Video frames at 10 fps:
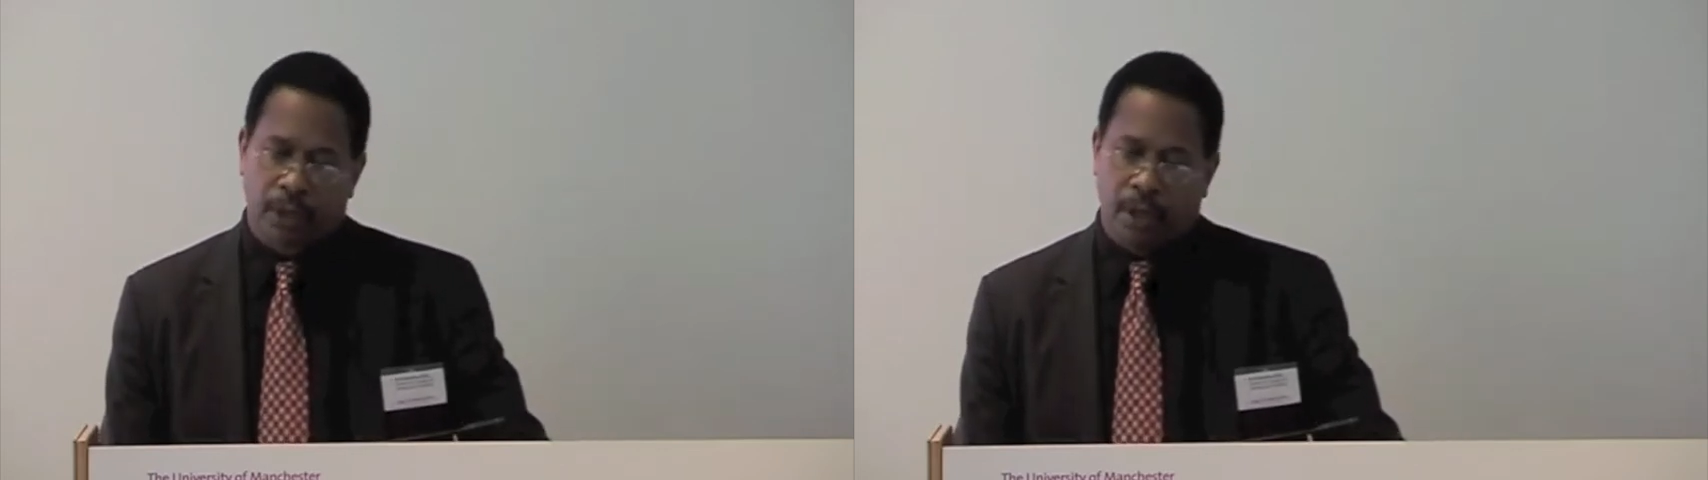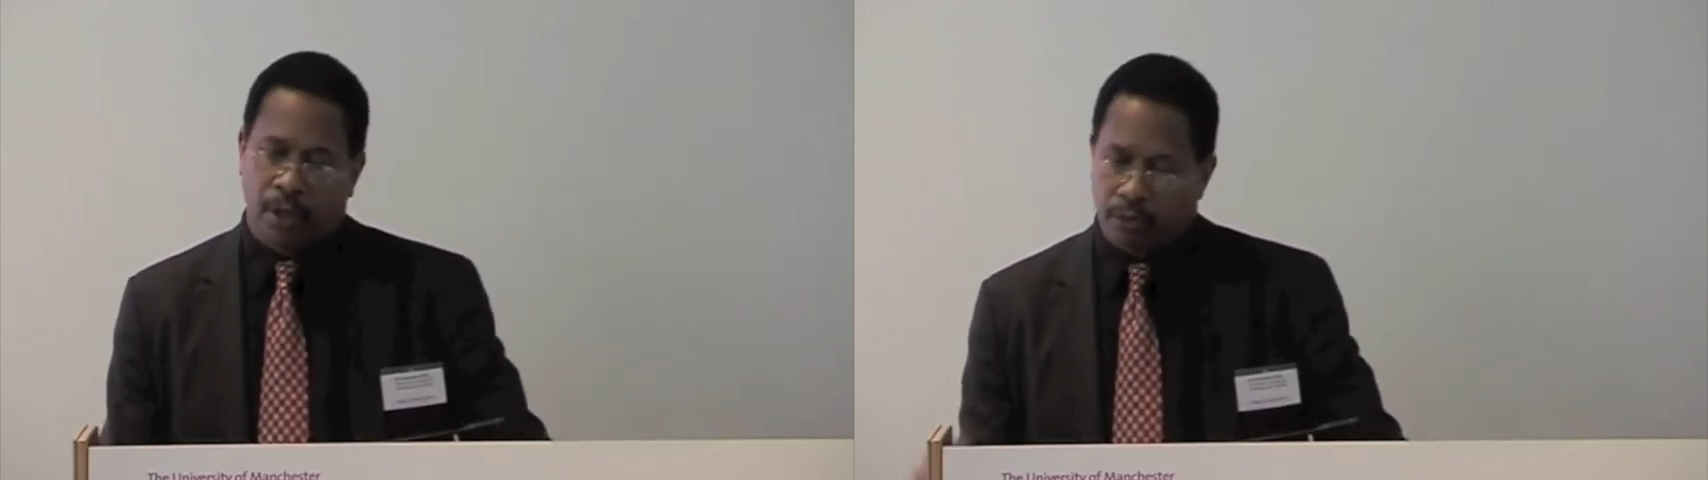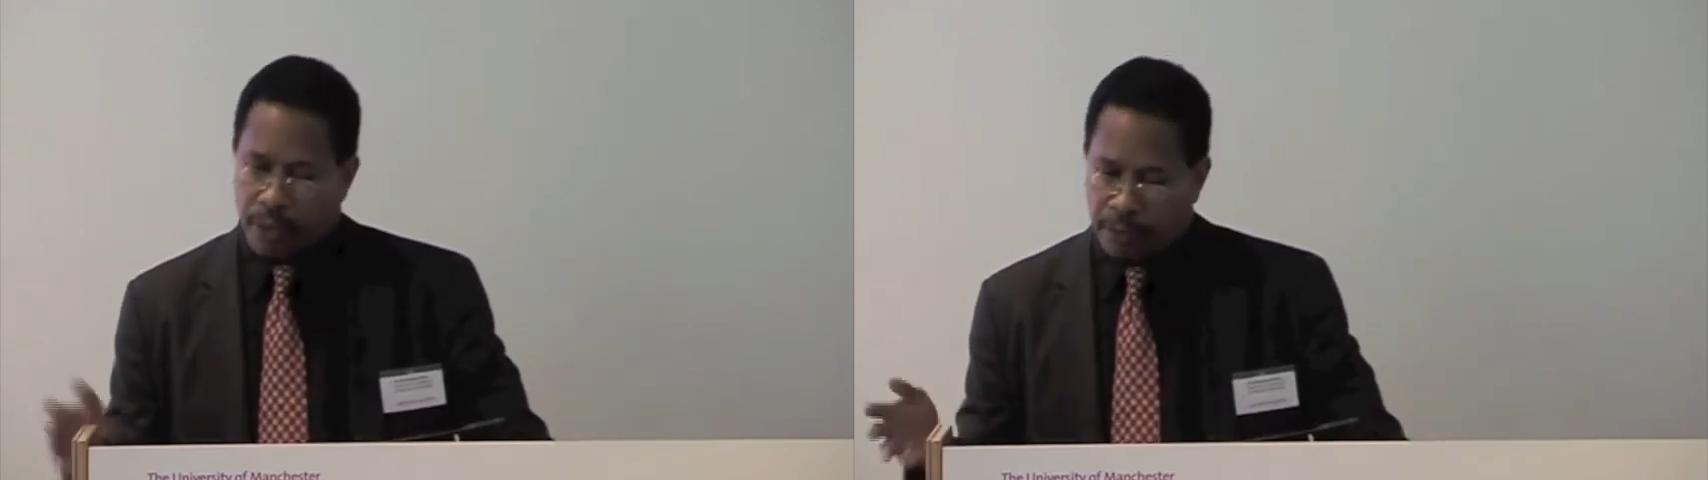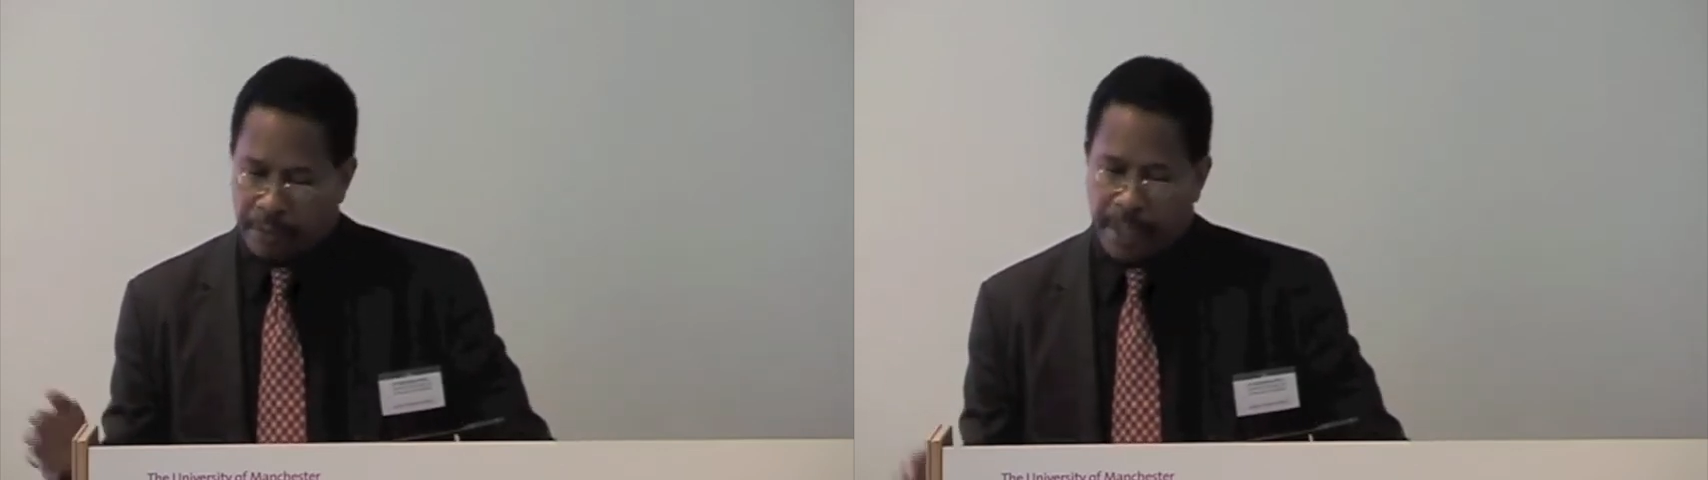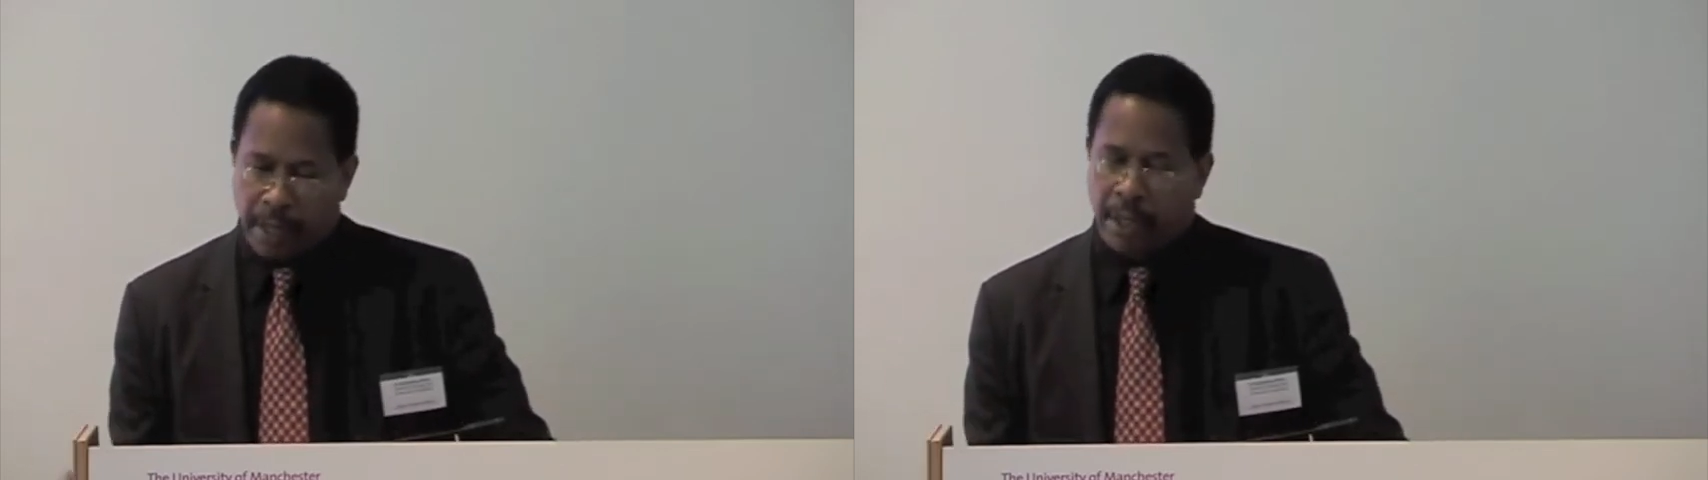who went
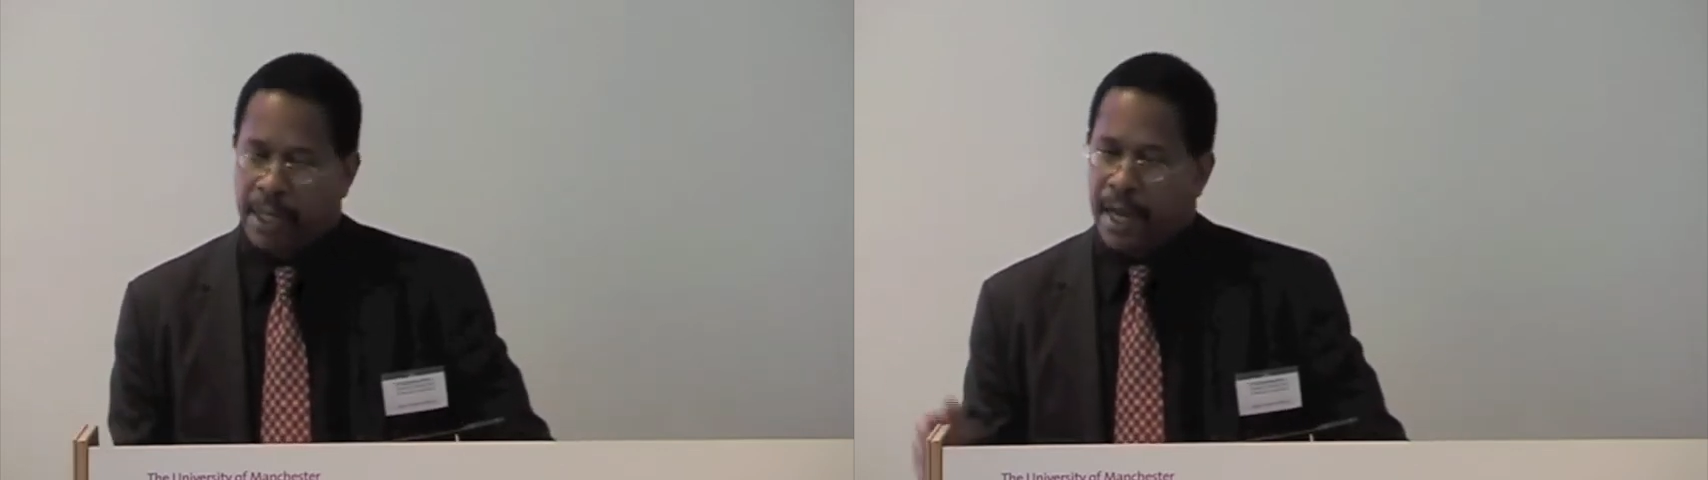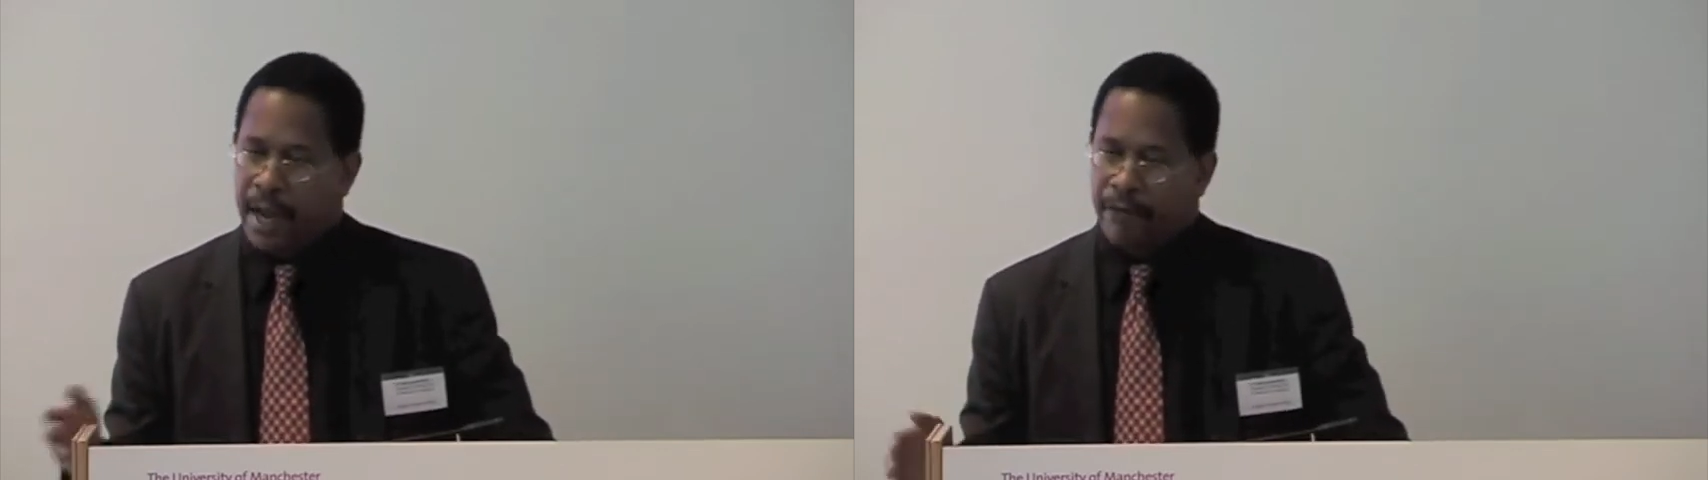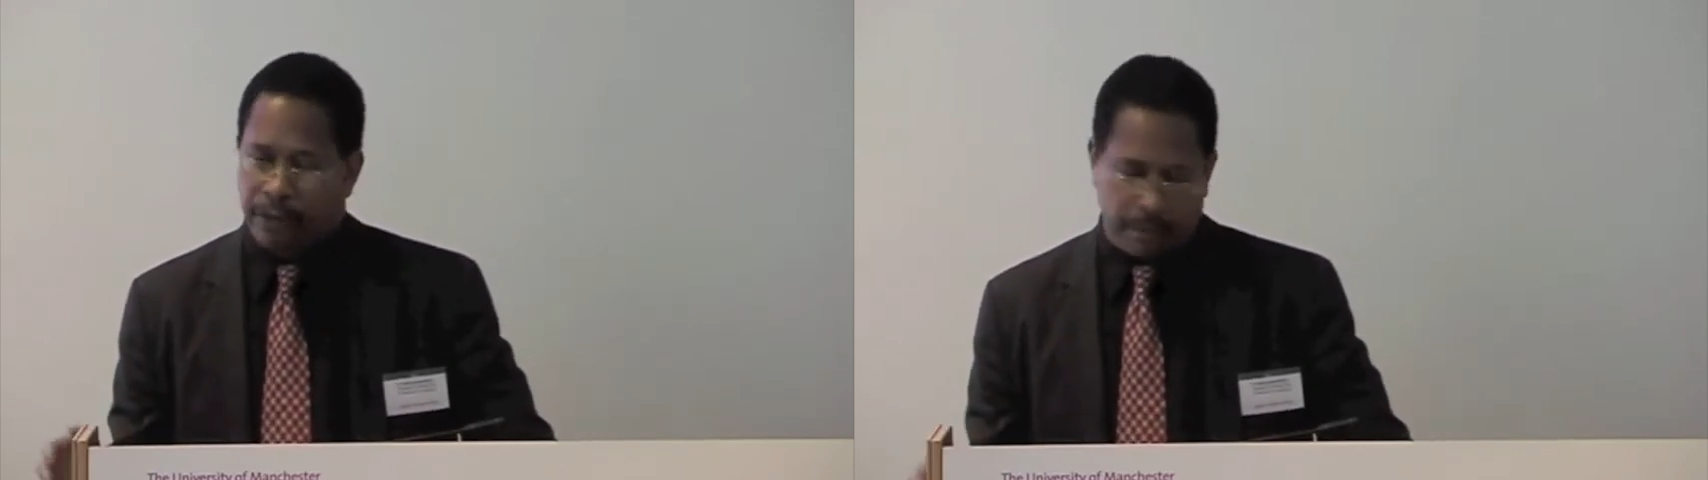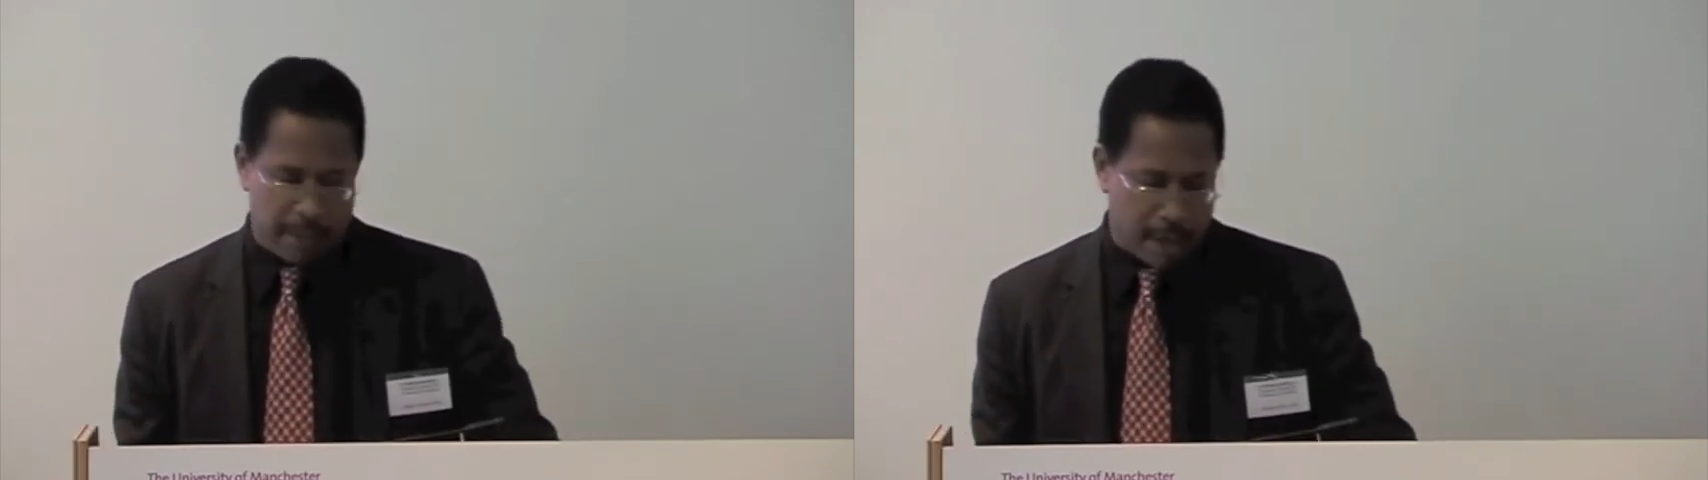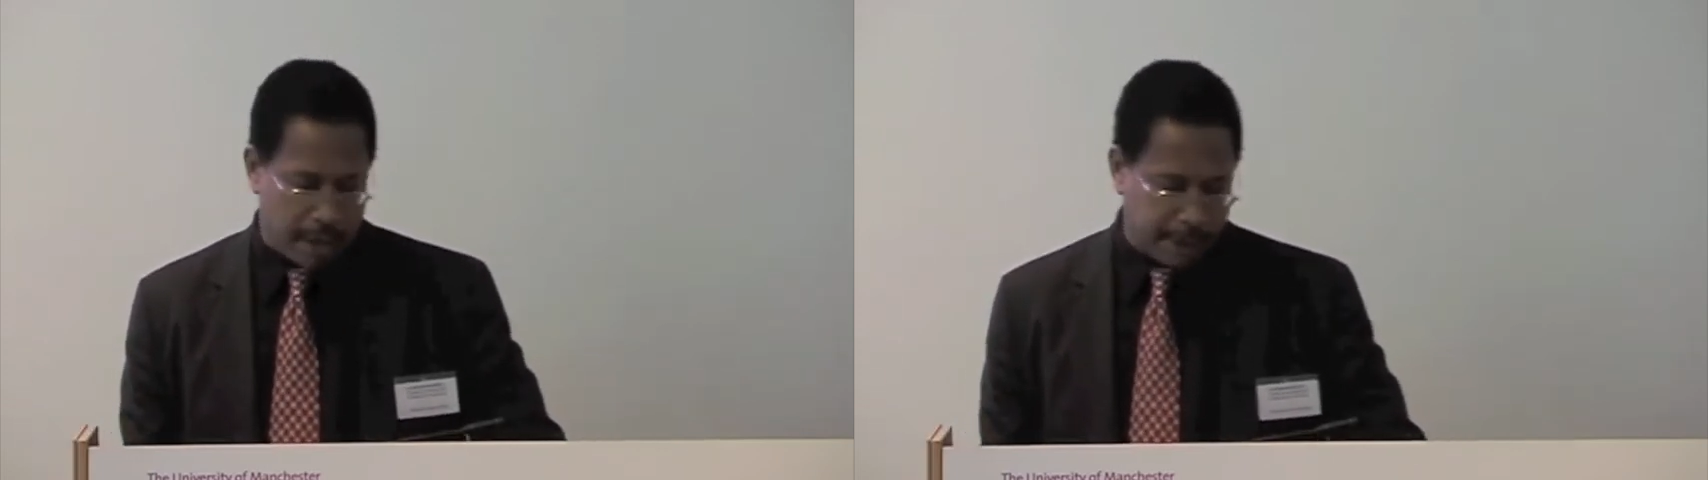with Perry, African
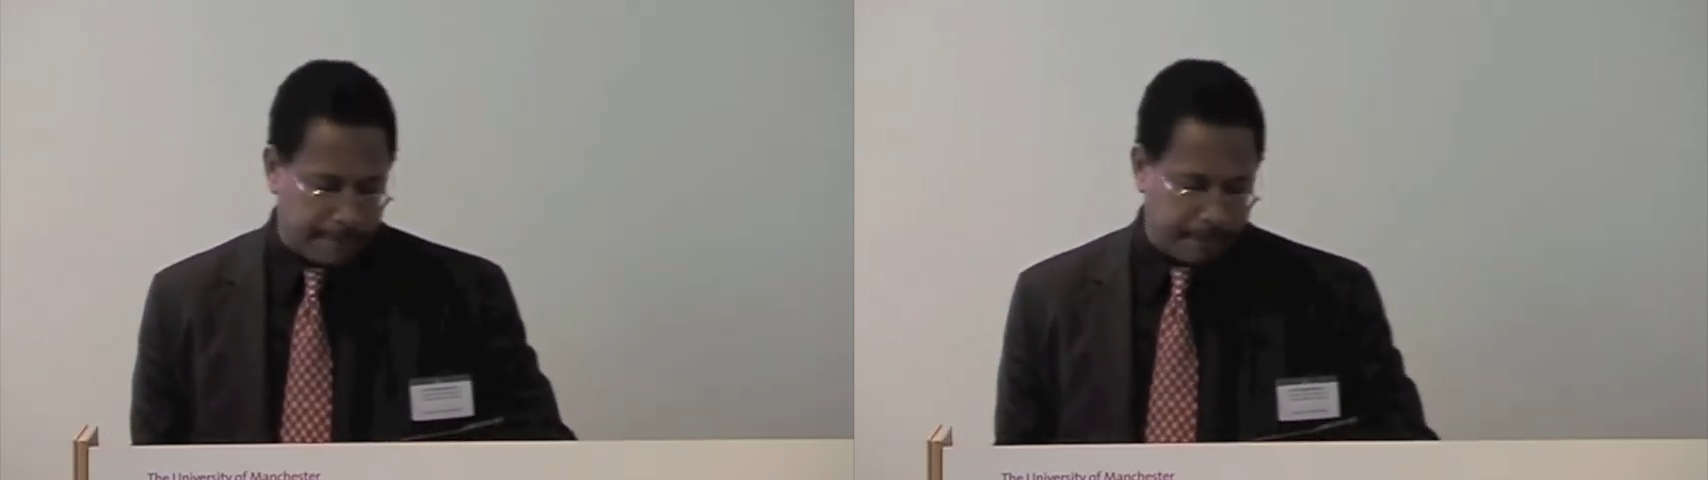American,